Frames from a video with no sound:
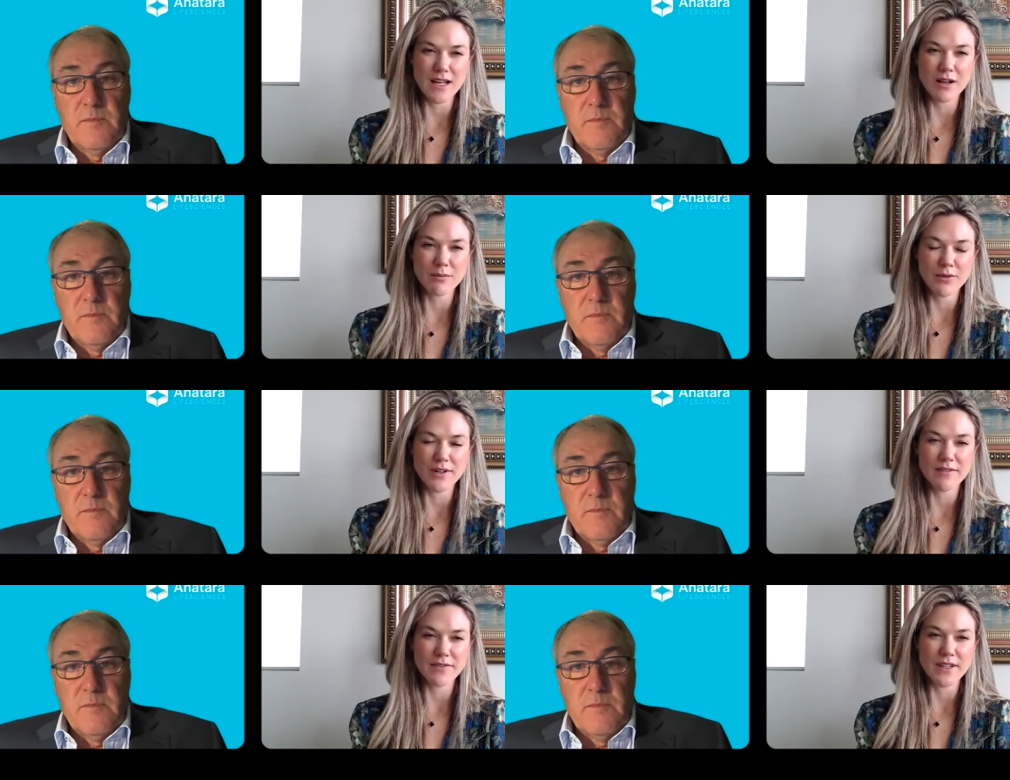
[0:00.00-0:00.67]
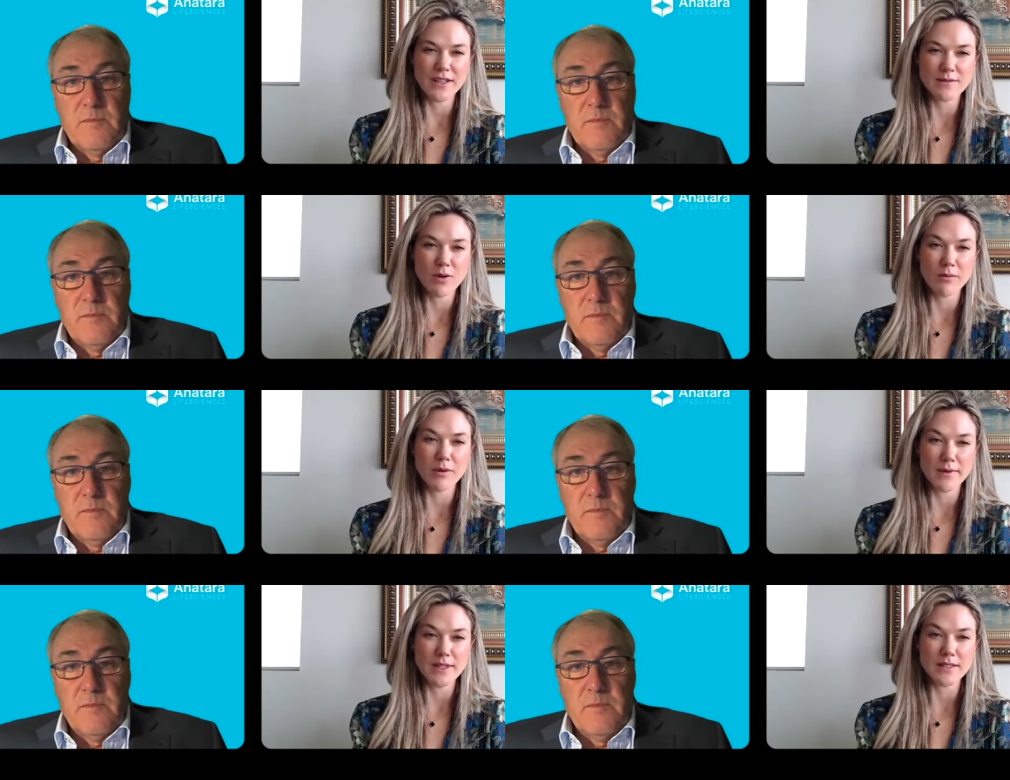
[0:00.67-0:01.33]
Speaker 1: and how prolific this
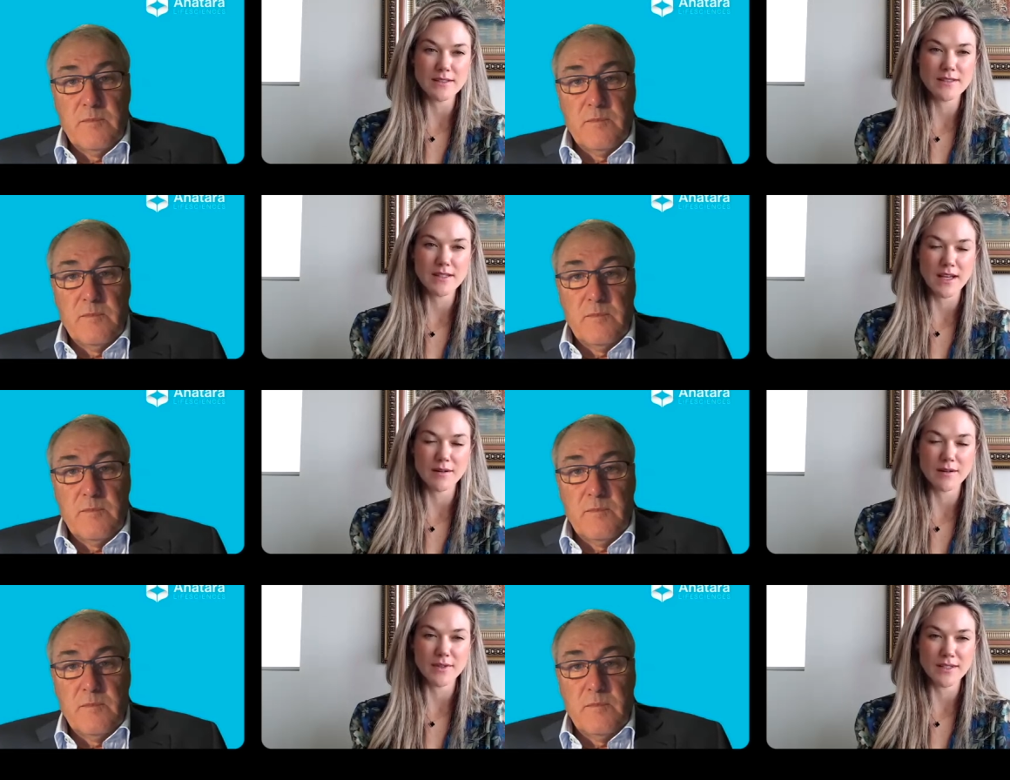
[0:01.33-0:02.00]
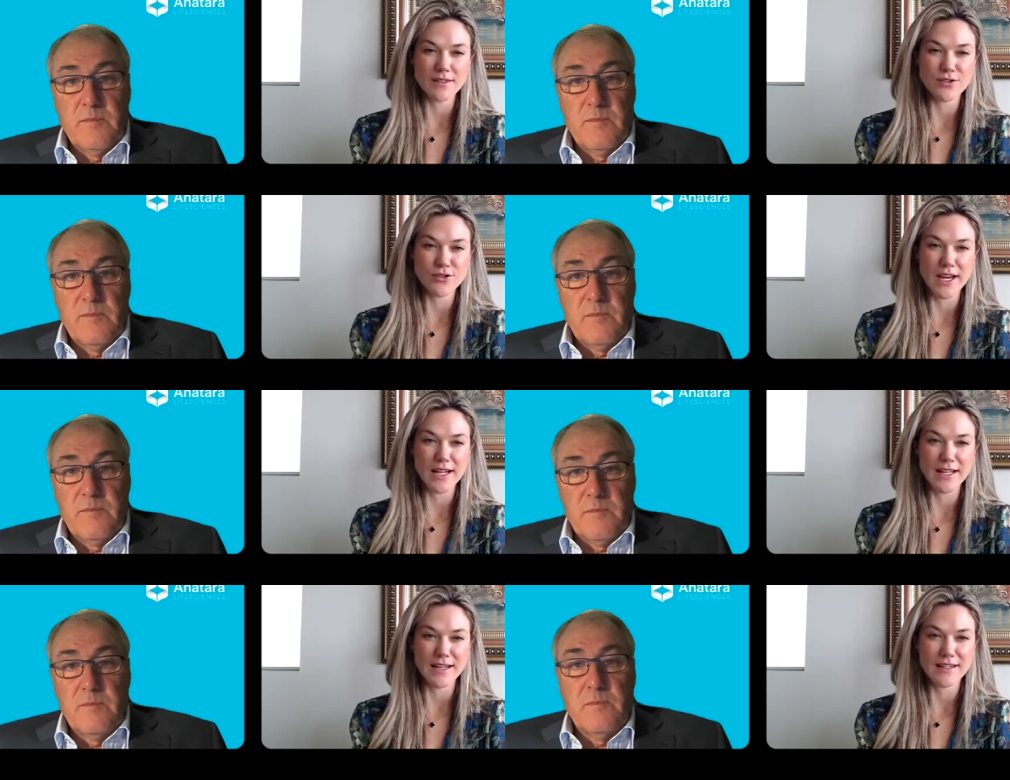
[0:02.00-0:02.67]
problem is um, in
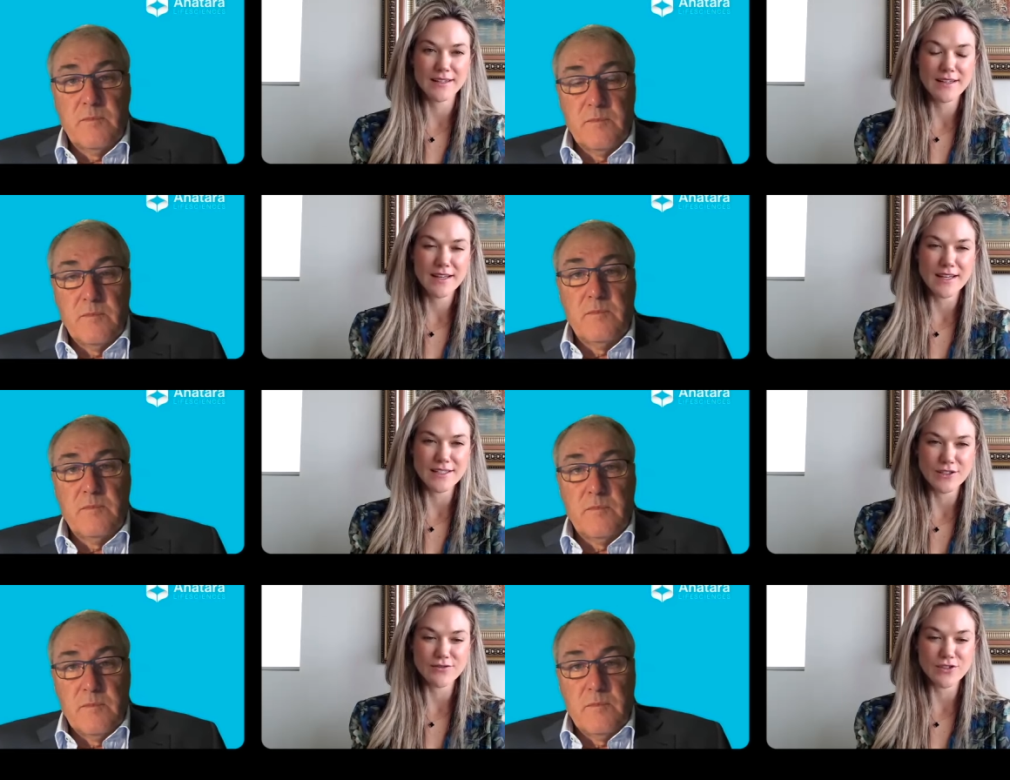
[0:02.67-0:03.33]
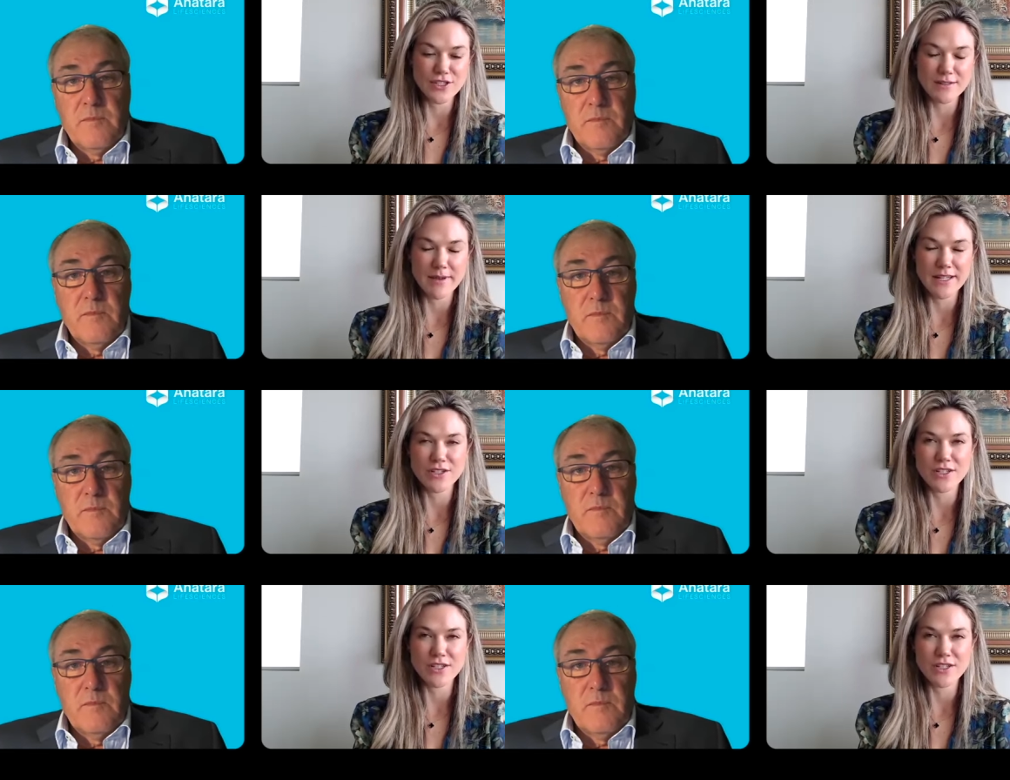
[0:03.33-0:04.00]
Australia, as you've just
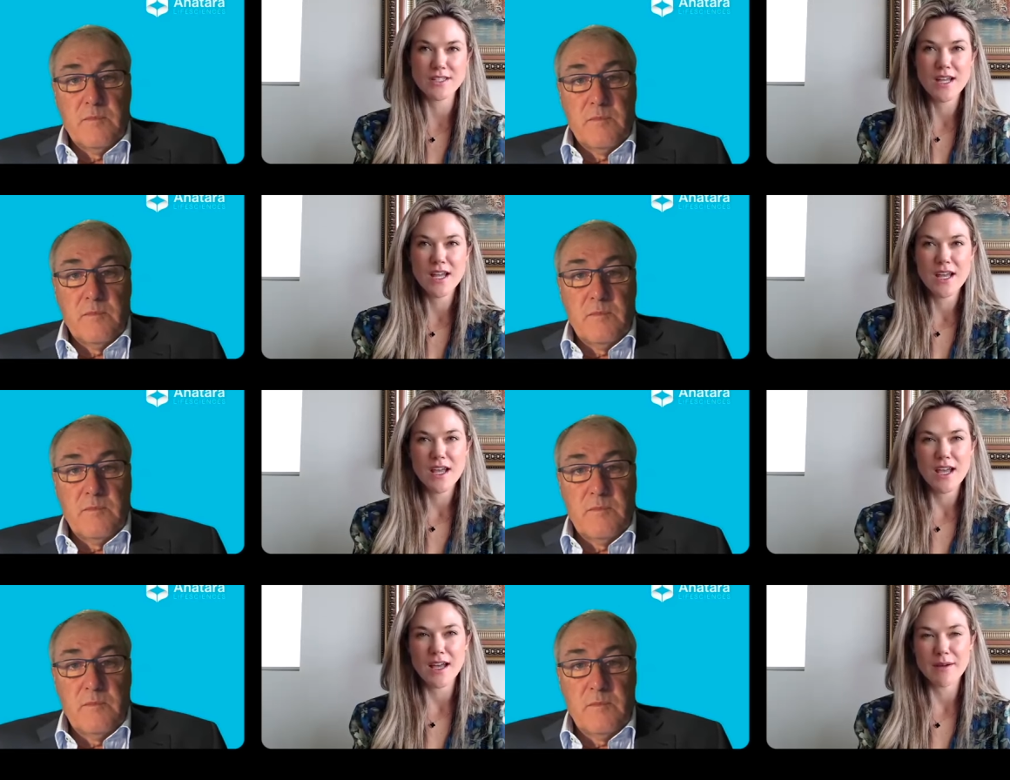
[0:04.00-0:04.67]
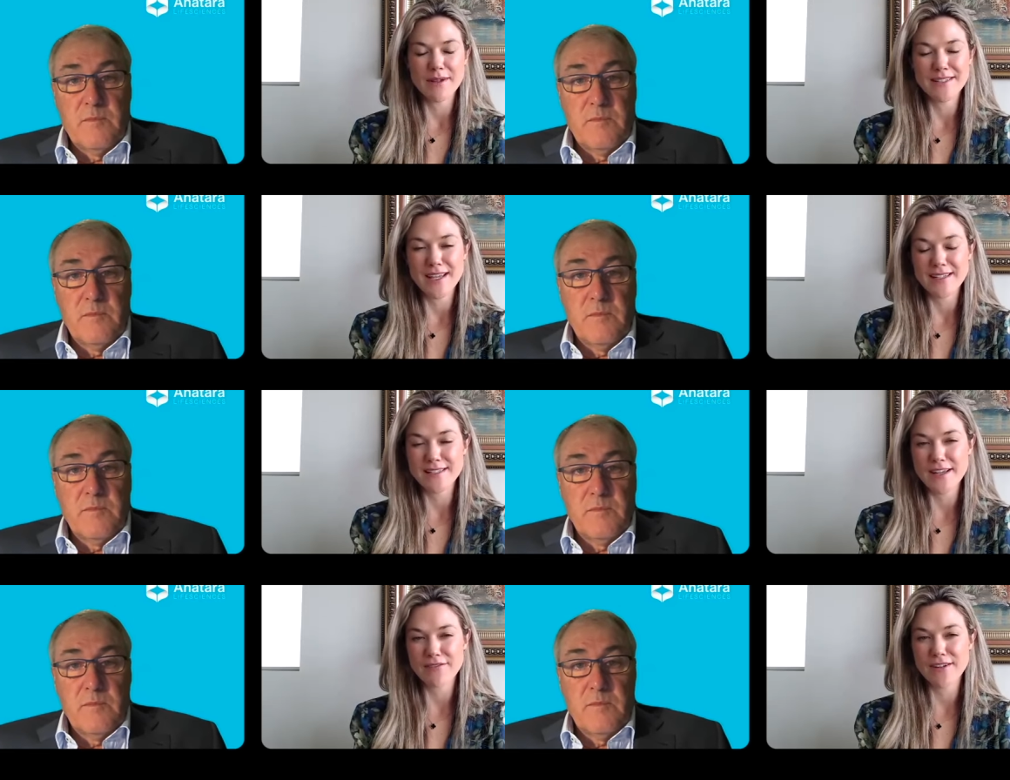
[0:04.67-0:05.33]
mentioned. Um, and, and
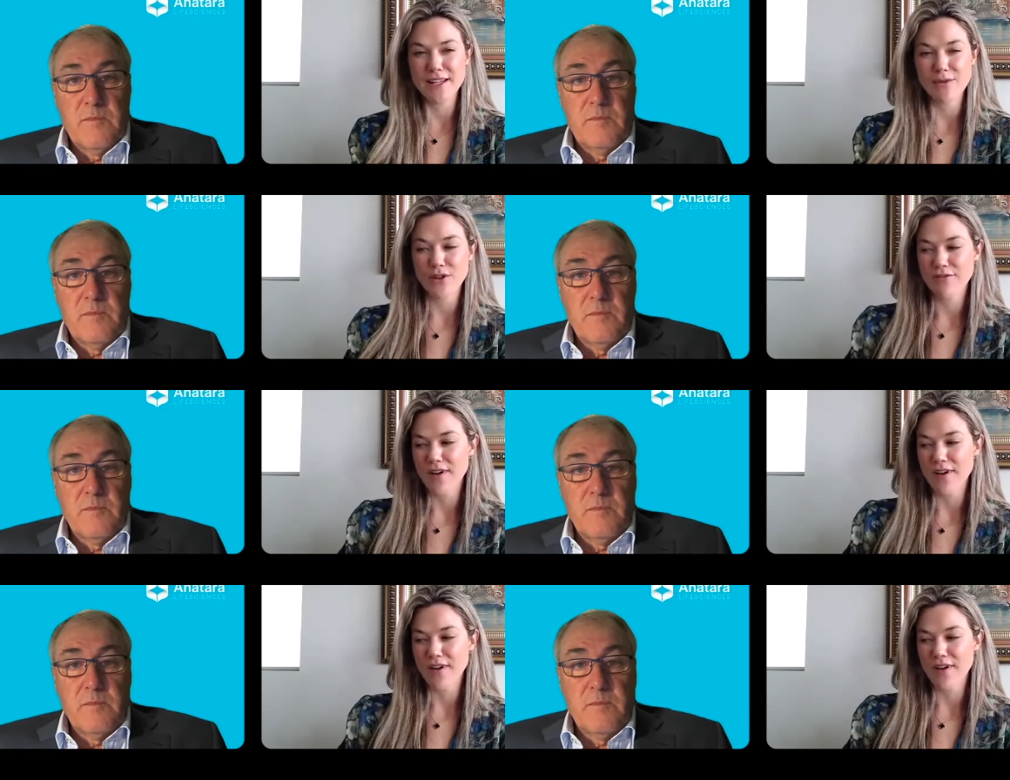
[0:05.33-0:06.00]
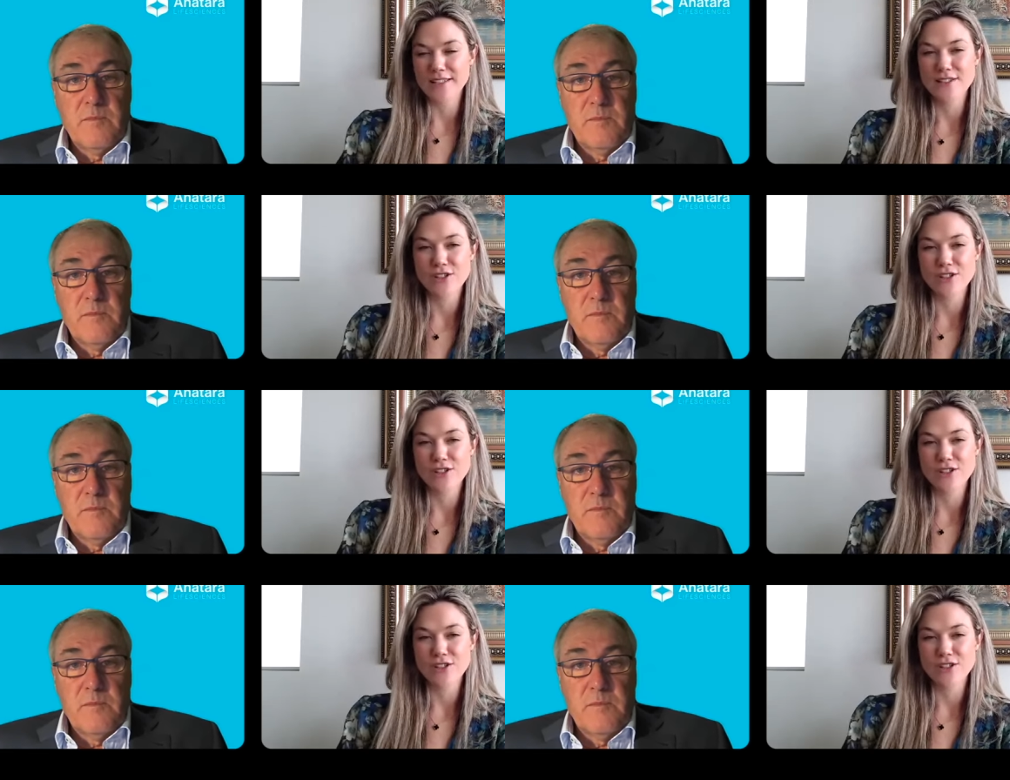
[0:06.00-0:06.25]
definitely worth finding a